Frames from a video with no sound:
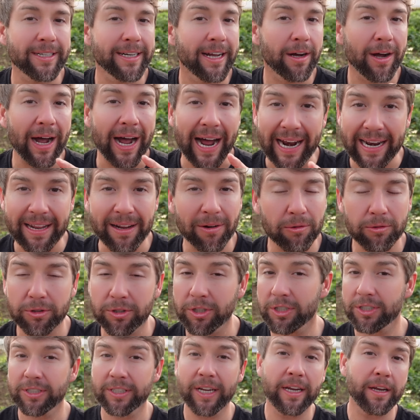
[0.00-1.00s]
Now, I don't
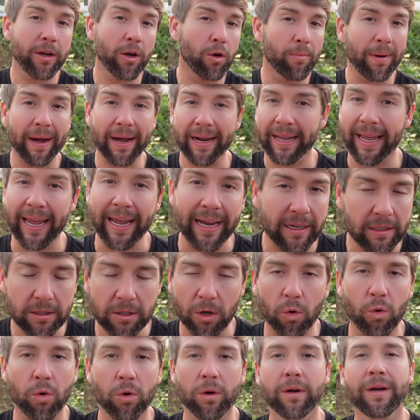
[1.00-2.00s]
just say go buy canned
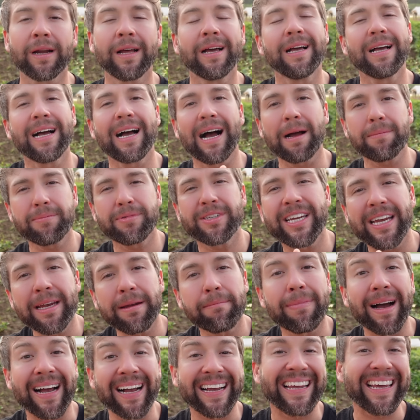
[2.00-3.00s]
corn, I'm
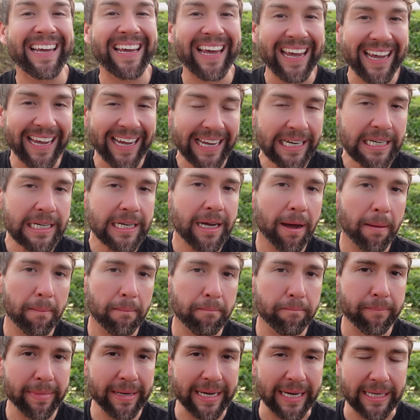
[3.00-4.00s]
saying buy canned
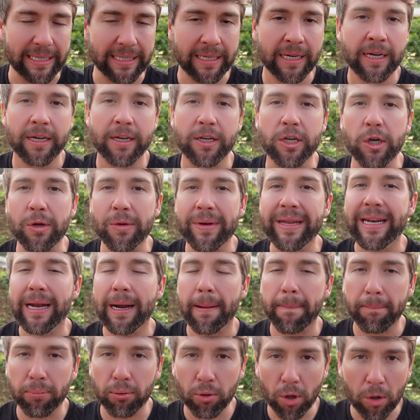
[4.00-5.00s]
meat. You need
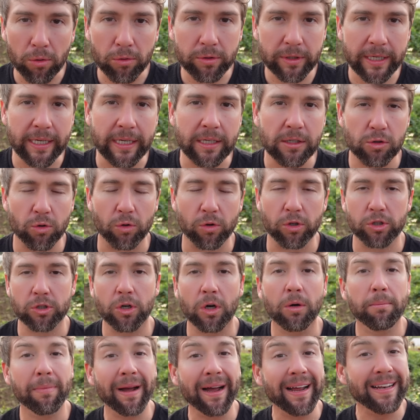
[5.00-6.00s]
a protein source.
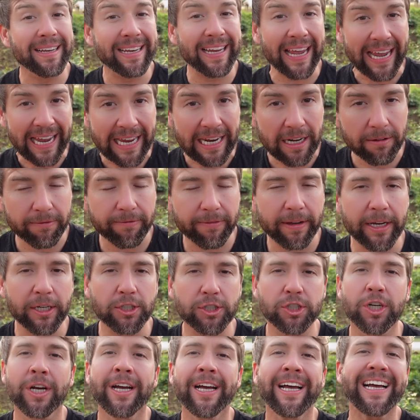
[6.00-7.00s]
Start buying canned
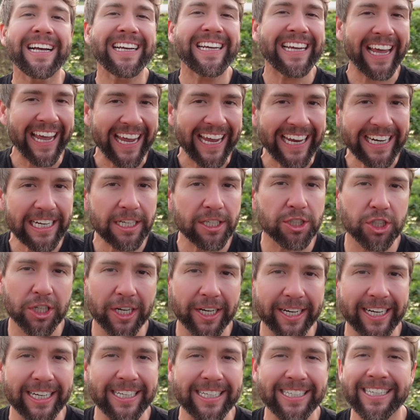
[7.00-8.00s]
fish, canned
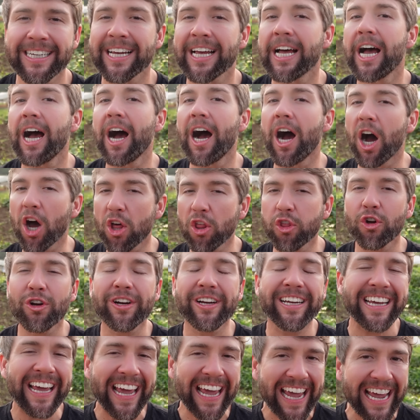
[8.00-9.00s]
chicken, other
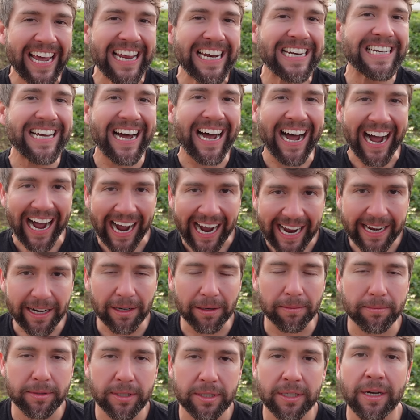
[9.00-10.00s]
canned
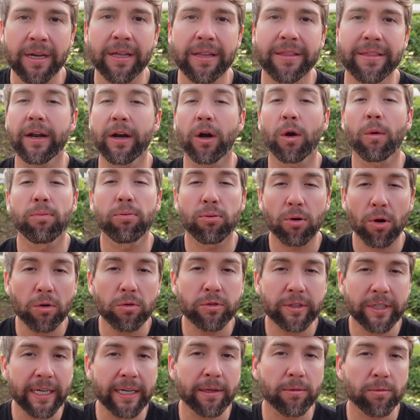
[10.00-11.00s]
items that are
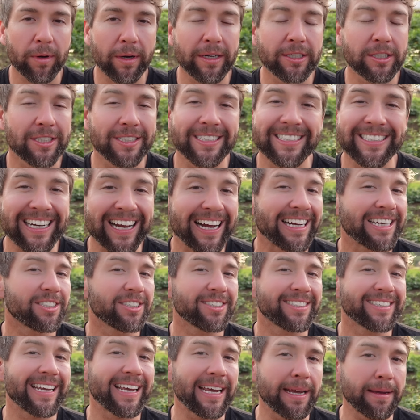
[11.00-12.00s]
protein rich, it's not
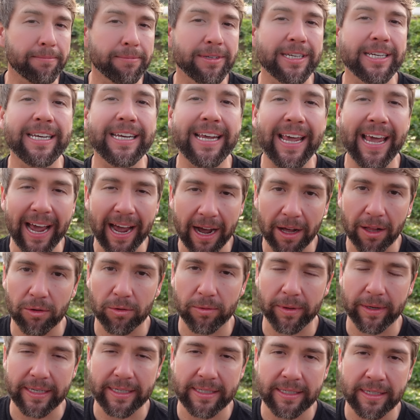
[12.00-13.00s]
just empty
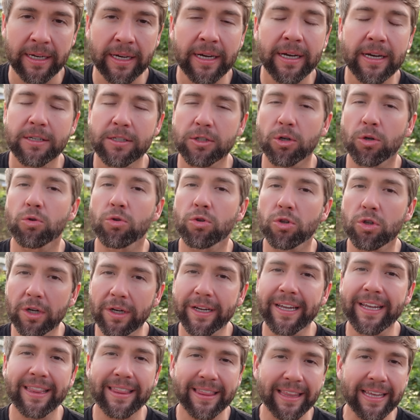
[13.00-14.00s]
calories. So
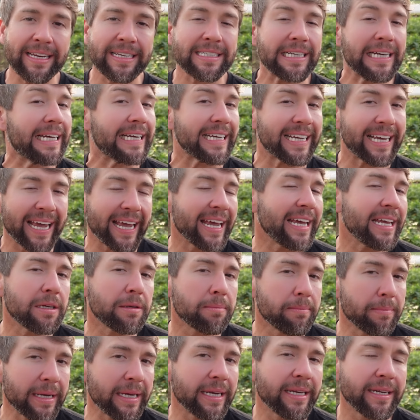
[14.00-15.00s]
look at things like
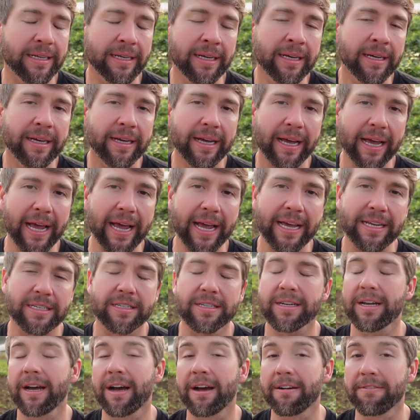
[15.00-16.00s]
canned meat
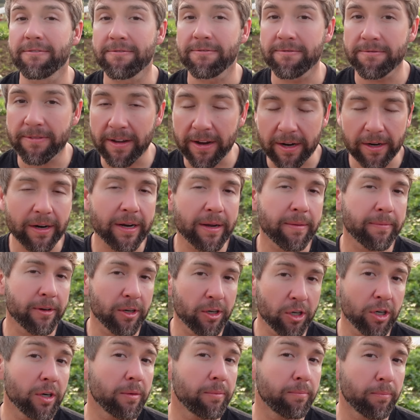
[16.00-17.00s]
as a very
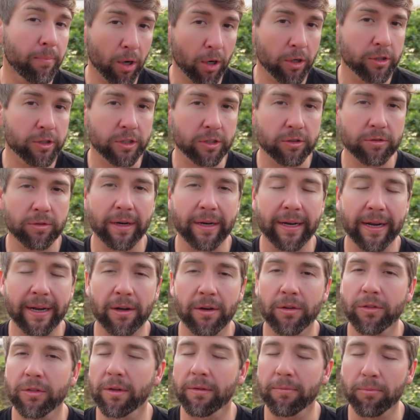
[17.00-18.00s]
good purchase right
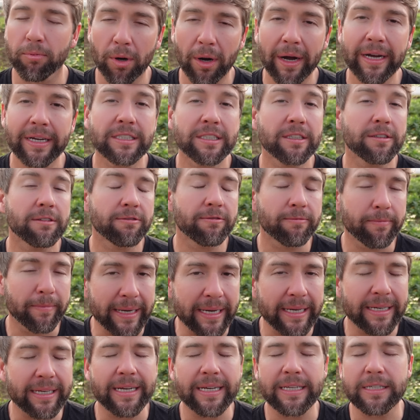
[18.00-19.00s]
now. The price of
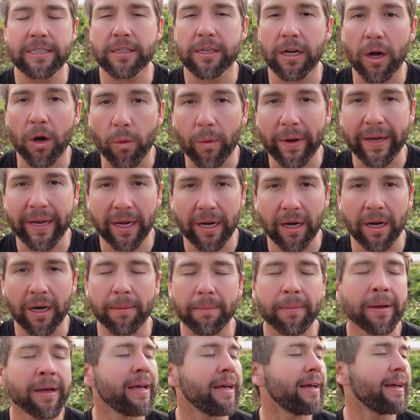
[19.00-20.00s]
meat is going up.